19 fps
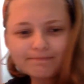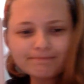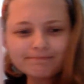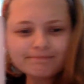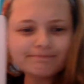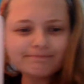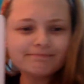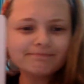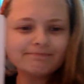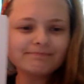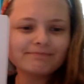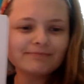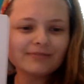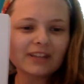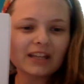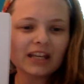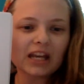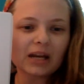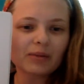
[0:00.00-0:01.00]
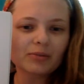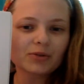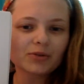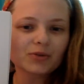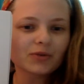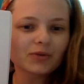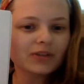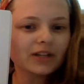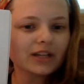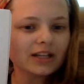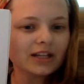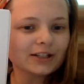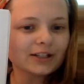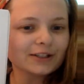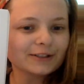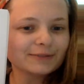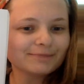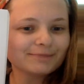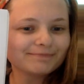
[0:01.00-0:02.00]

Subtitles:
The camera's over here.